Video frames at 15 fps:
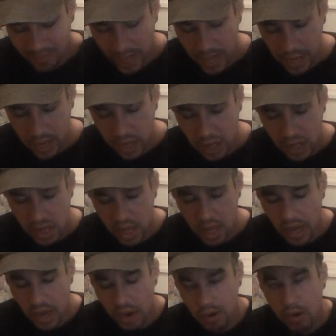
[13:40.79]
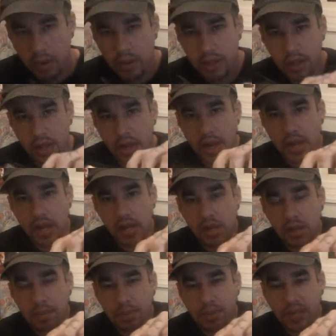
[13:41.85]
And you can see here, it is
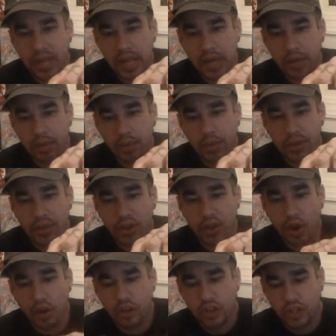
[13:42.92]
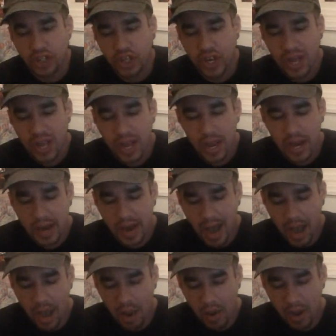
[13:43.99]
complete with the cartridge.
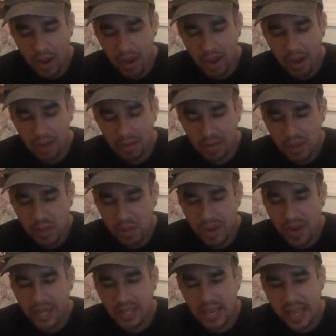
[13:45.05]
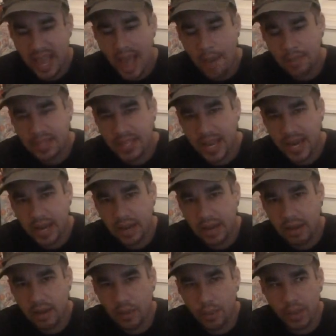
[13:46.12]
Now, uh, this one got
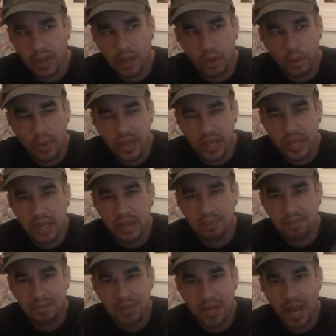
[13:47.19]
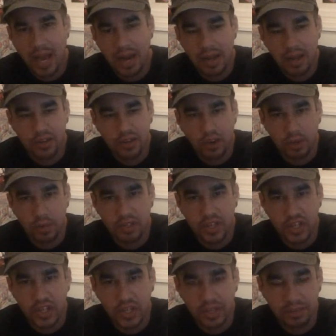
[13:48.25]
decapitated. Uh, the wee little winky got a
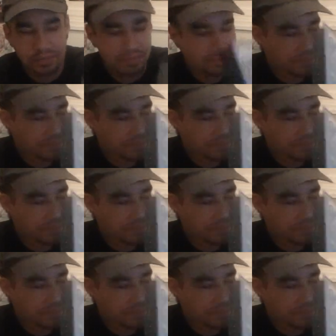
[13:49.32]
circumcision.